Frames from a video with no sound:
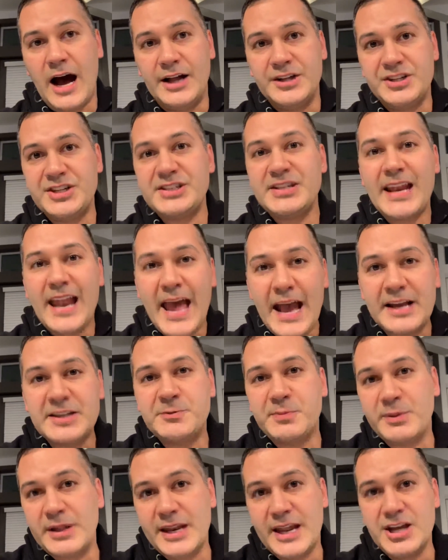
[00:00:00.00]
just an
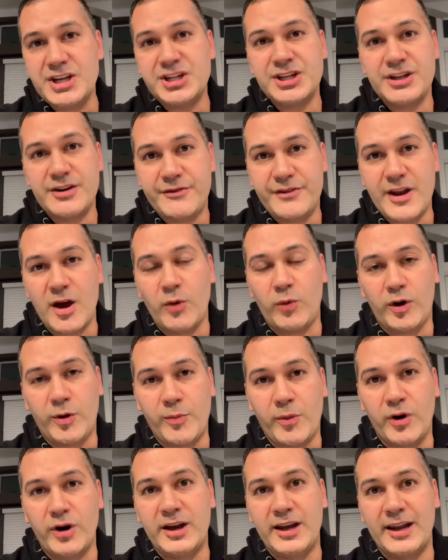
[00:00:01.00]
explanation of network
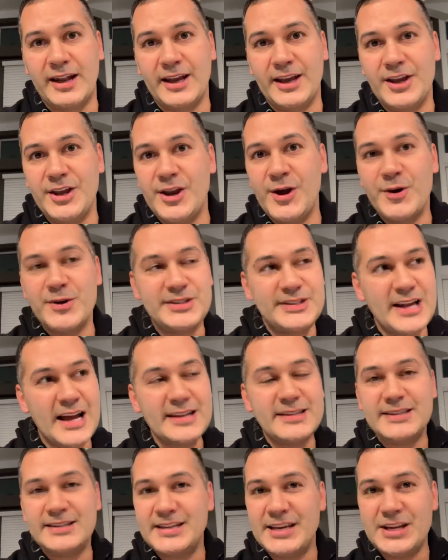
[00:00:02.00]
marketing. You know, it's
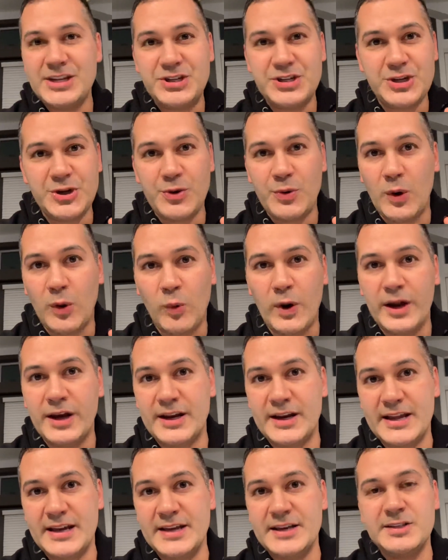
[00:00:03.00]
not to teach you what
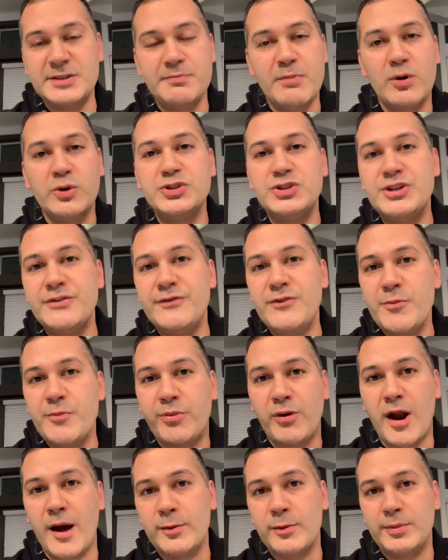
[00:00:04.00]
it is. Most of you
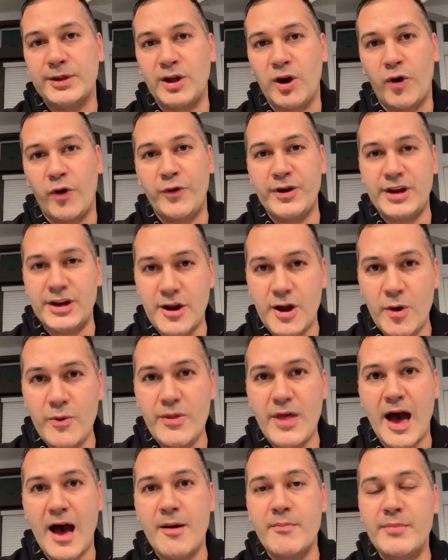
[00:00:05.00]
probably already know
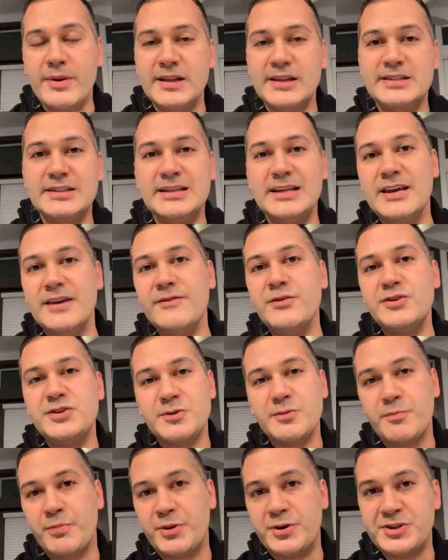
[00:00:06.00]
that, but it's to give you
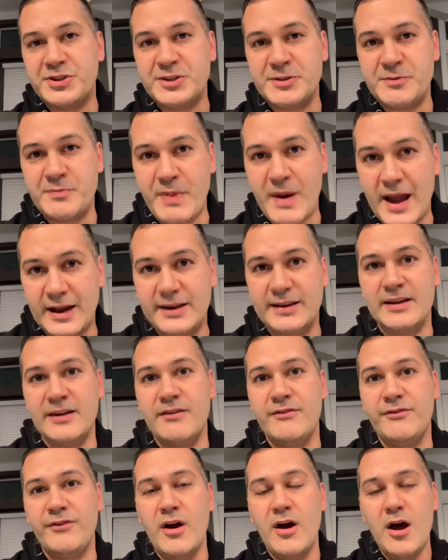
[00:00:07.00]
some
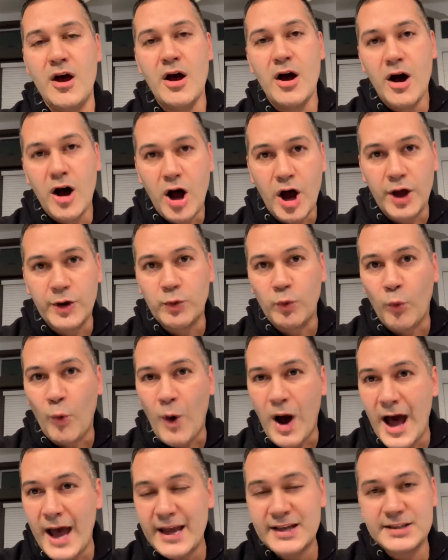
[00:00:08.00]
perspective on
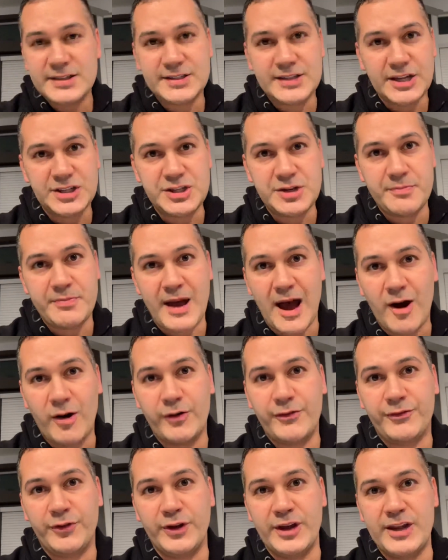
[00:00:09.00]
why it's such a
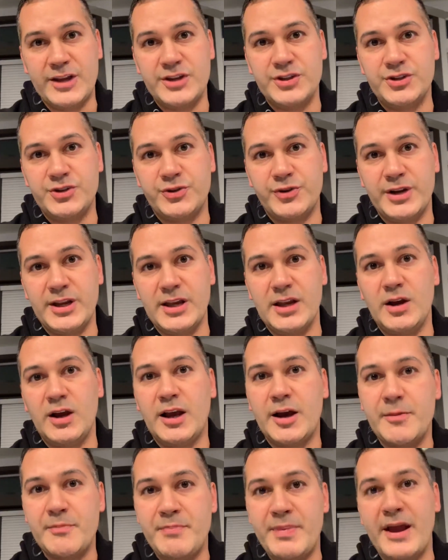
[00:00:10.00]
powerful industry
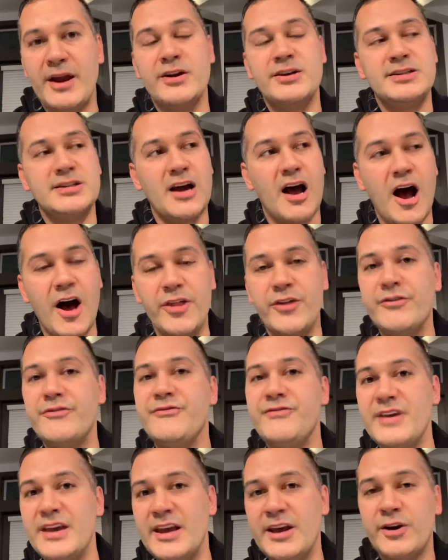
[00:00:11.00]
compared to other
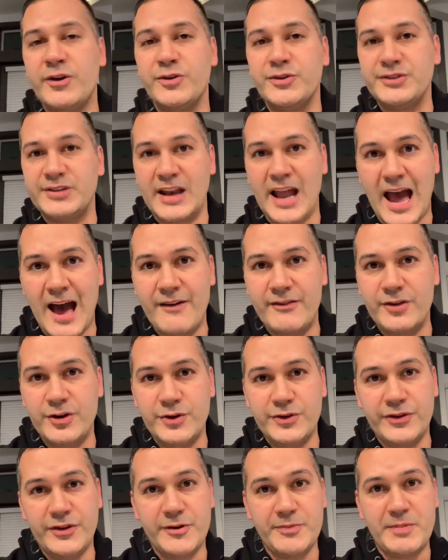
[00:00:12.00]
vehicles and
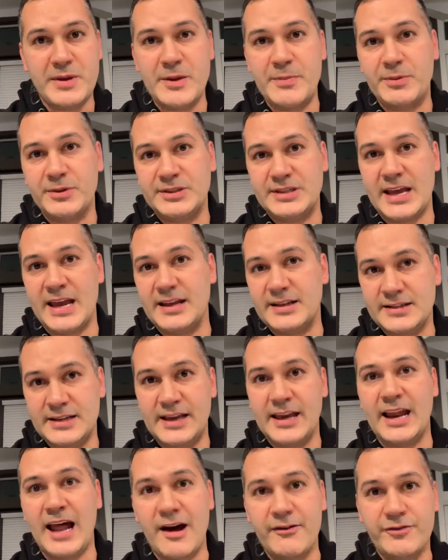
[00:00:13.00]
avenues that people take to
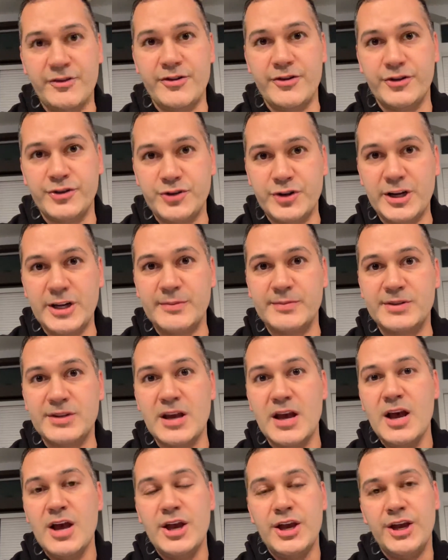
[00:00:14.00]
get after their dreams.
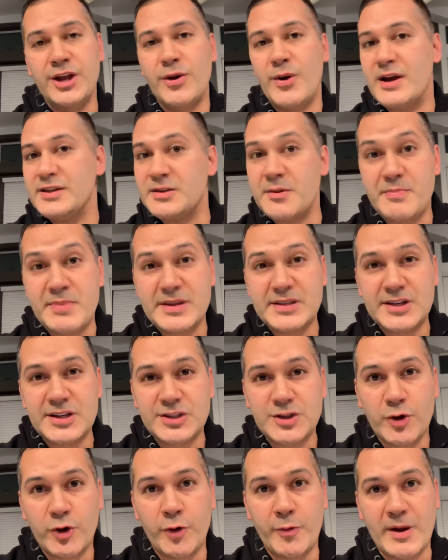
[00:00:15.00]
You know, as a
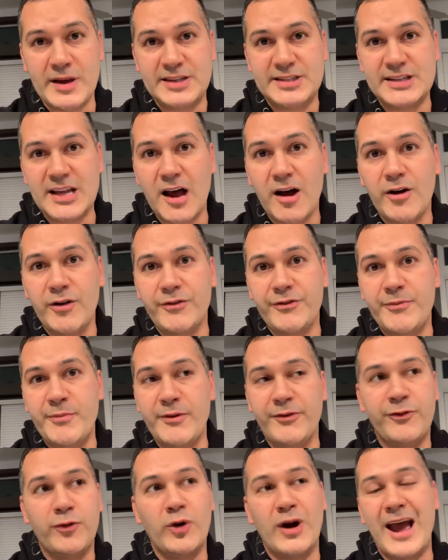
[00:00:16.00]
business owner myself,
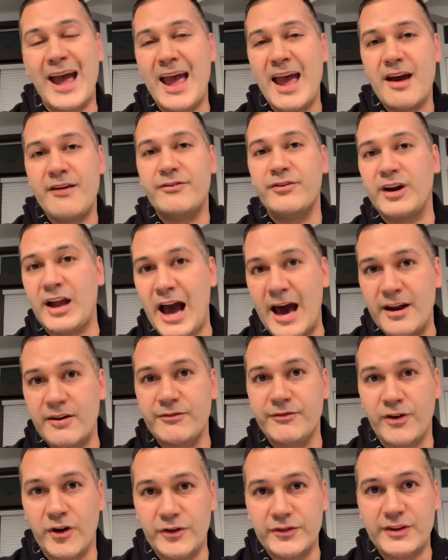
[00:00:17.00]
before I ever got
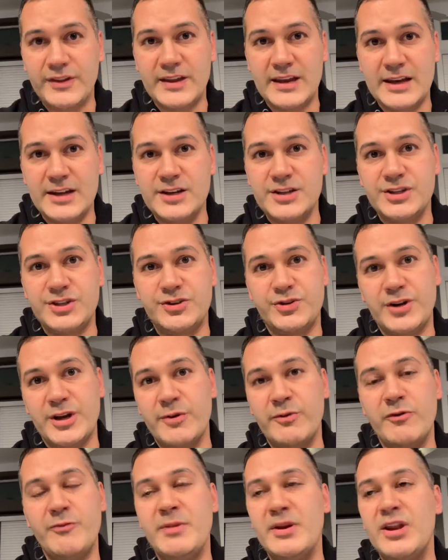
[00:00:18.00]
involved in the industry, it
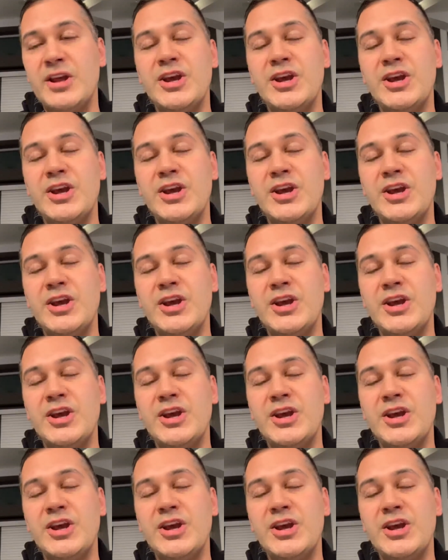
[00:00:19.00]
would have been